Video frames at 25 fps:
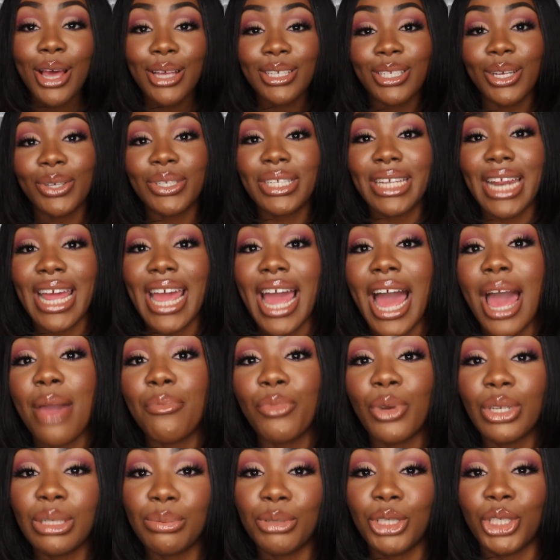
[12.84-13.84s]
So today I'm
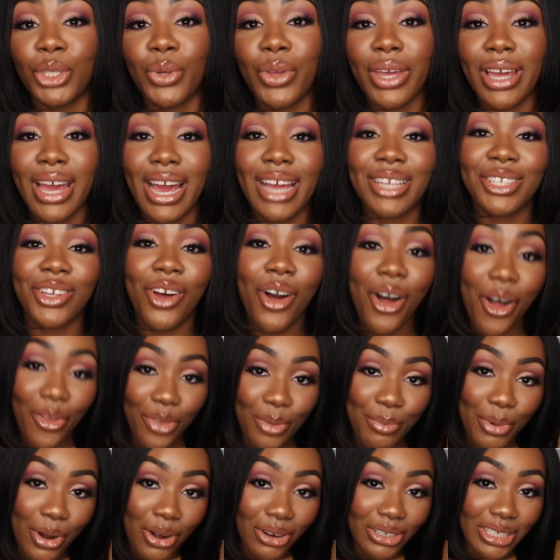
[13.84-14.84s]
going to be showing you guys all
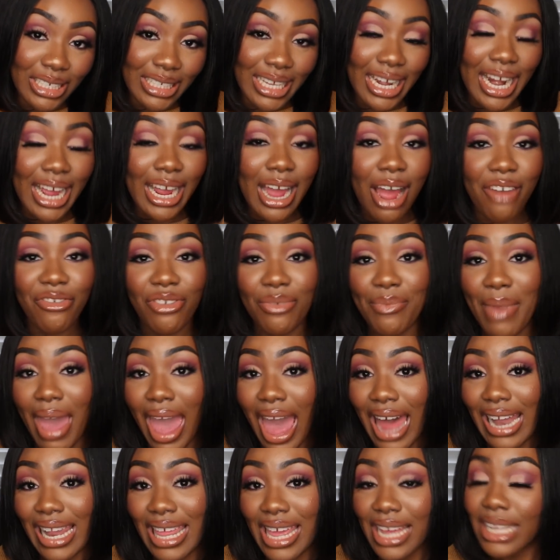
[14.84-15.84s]
the purses that I got from
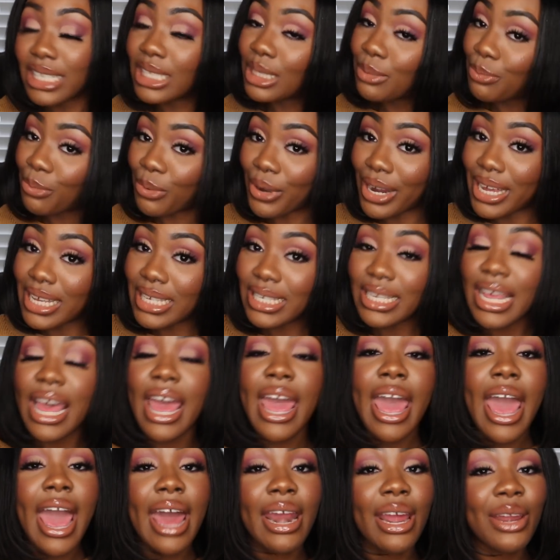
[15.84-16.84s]
AliExpress,
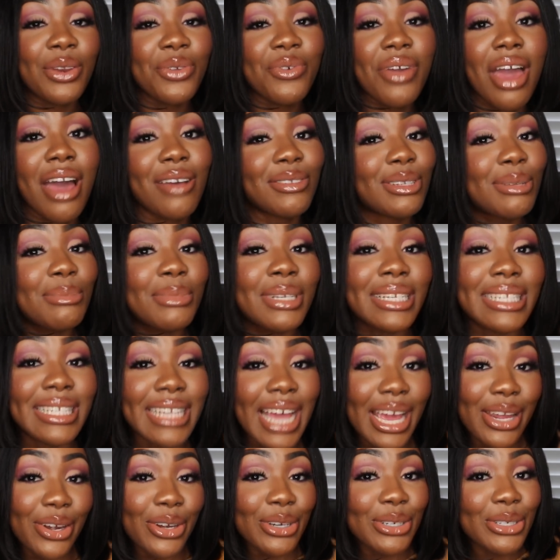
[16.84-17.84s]
and I do have some
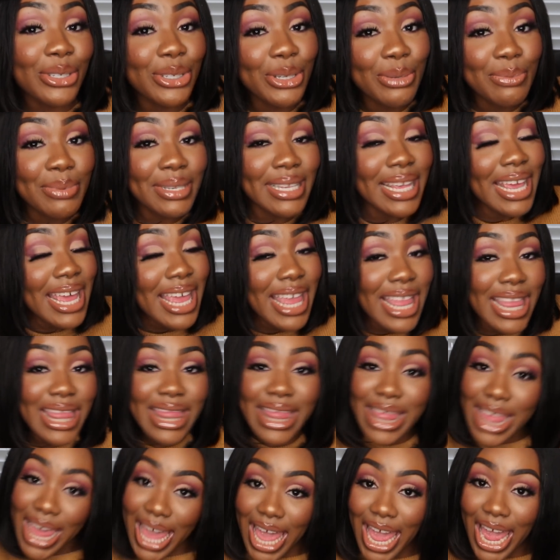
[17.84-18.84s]
designer dupes
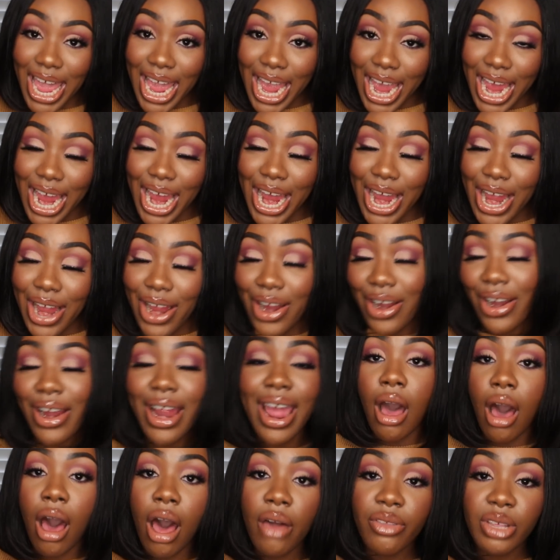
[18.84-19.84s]
in there.
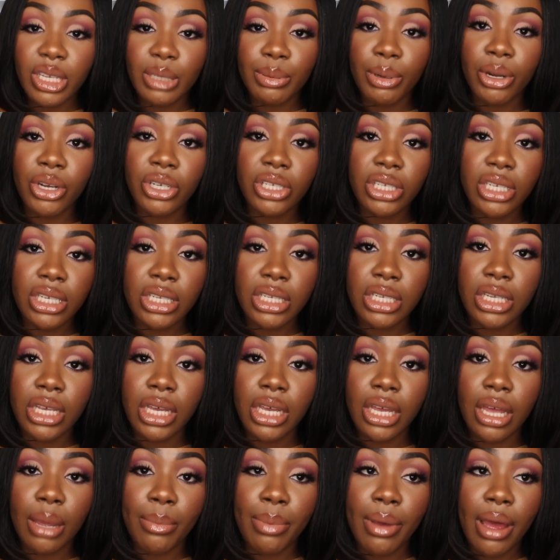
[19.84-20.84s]
All these purses
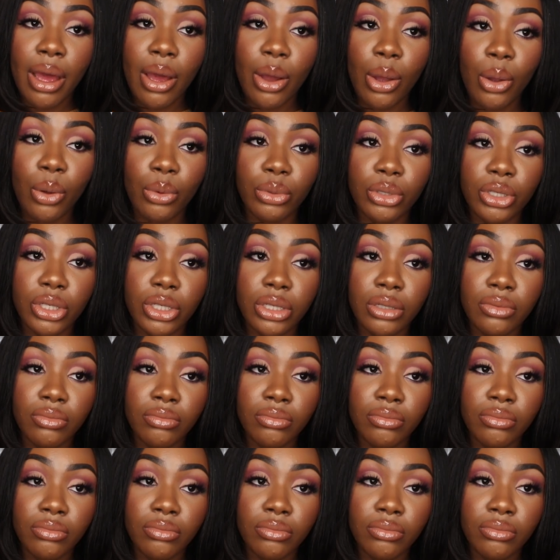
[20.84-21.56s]
took about